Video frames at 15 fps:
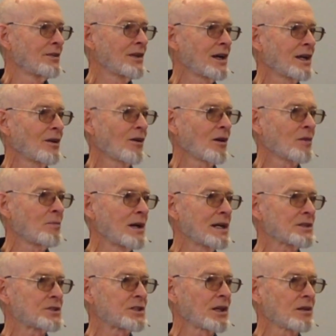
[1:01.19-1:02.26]
that are
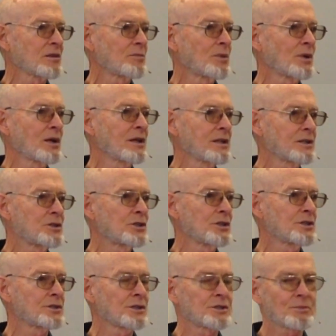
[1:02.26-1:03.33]
about celebrating
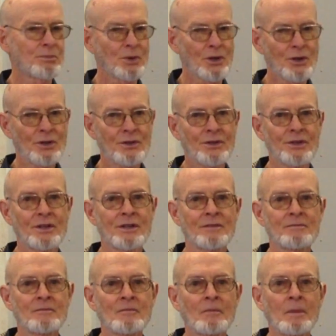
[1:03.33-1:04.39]
Jesus' birth.
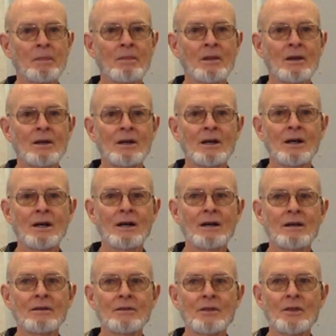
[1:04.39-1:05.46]

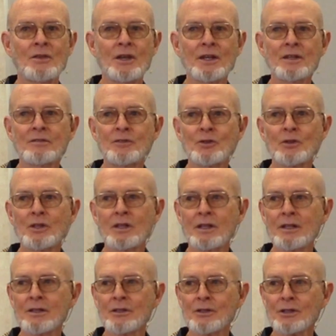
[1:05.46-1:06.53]
Uh, then if you get
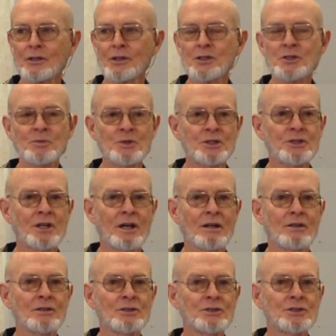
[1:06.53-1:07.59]
into the Christmas
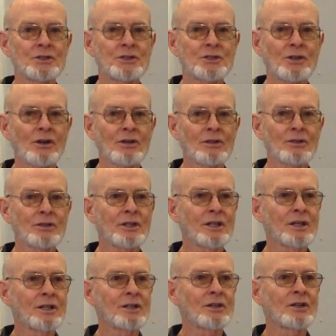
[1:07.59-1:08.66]
carols and start
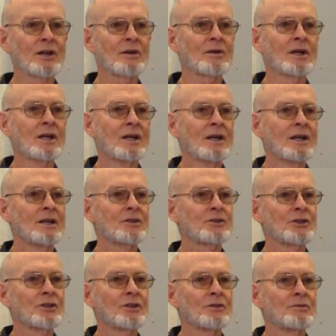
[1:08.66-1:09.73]
looking into
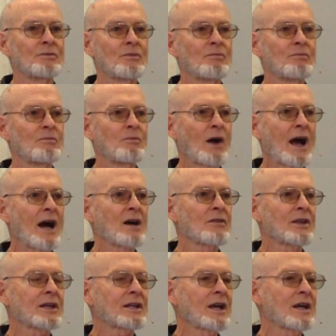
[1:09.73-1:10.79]
to how
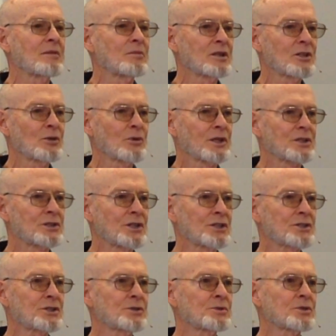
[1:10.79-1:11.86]
they came into
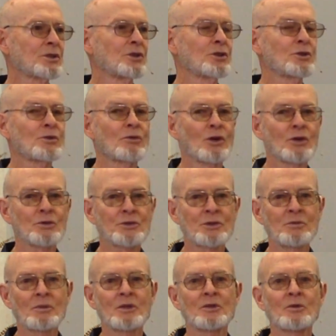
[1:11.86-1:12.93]
existence and who wrote
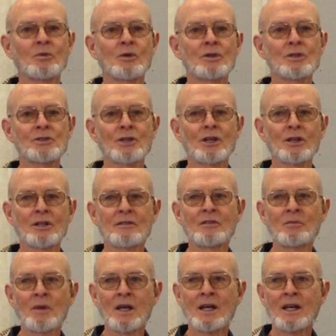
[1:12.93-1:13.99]
them and the words all of
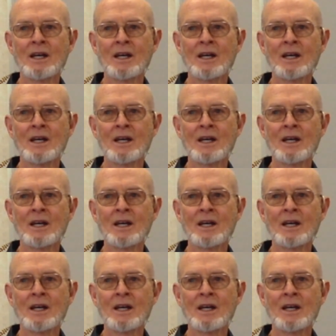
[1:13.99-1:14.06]
them,